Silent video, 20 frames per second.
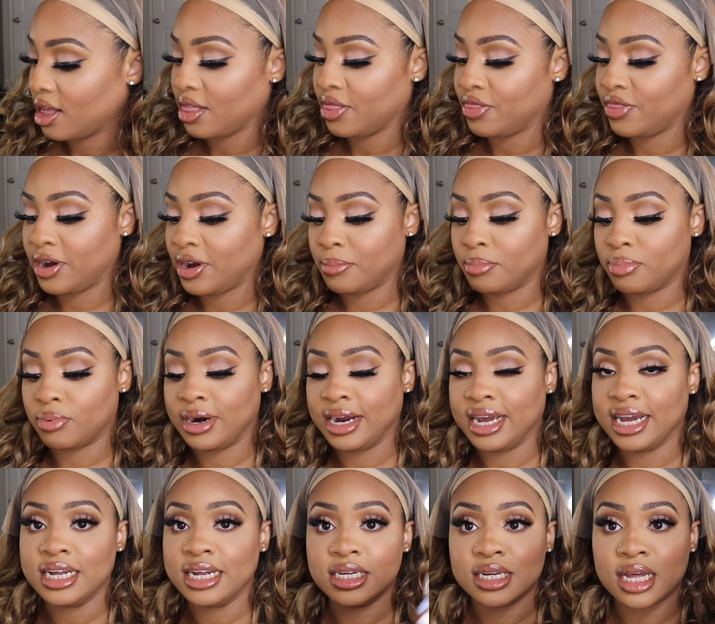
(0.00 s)
Their
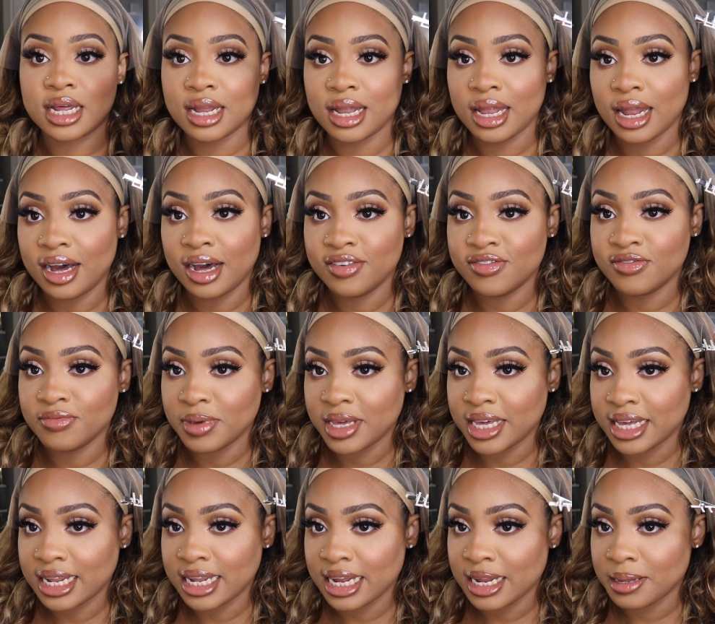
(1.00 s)
brand
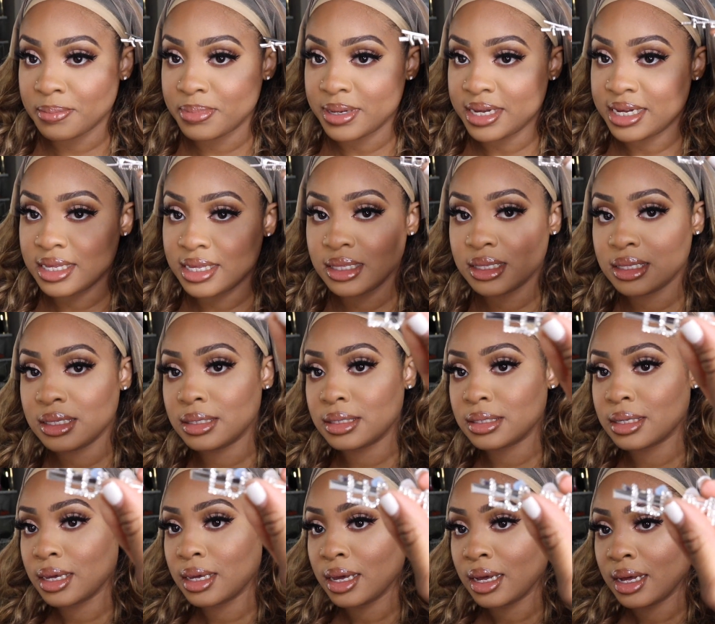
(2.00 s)
LUVME
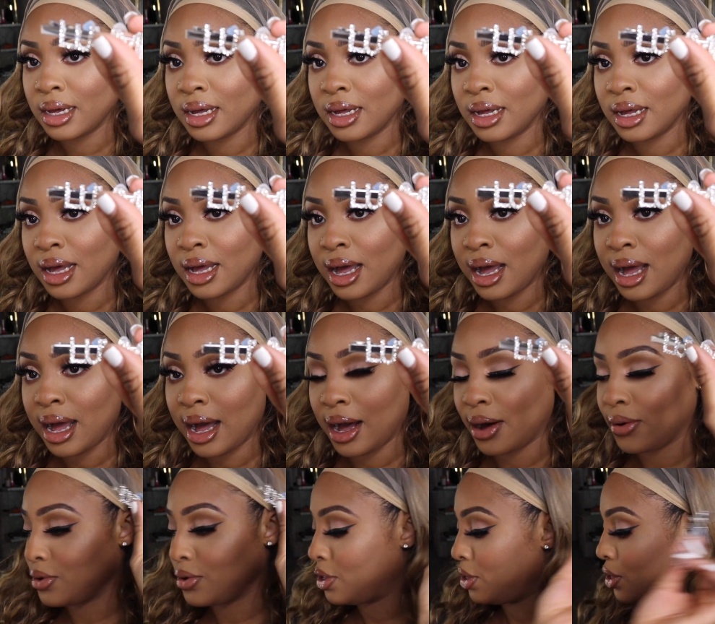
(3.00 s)
clip-ins,
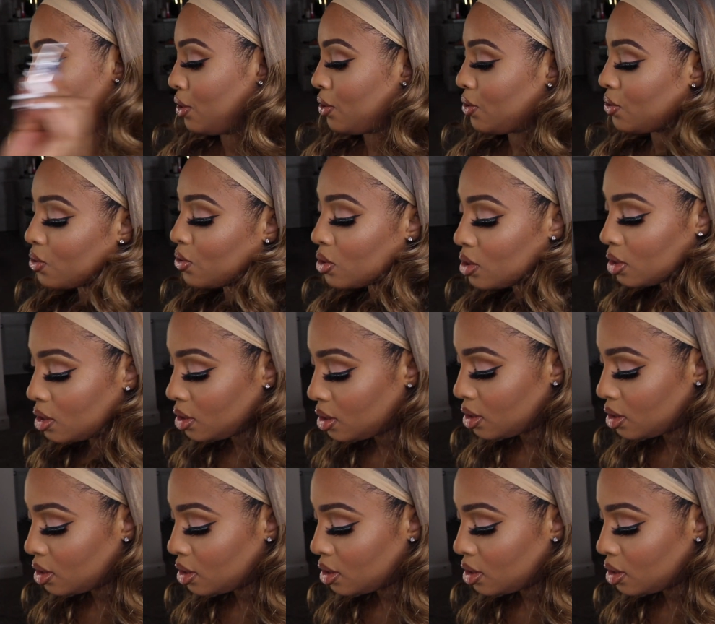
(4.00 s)
how cute.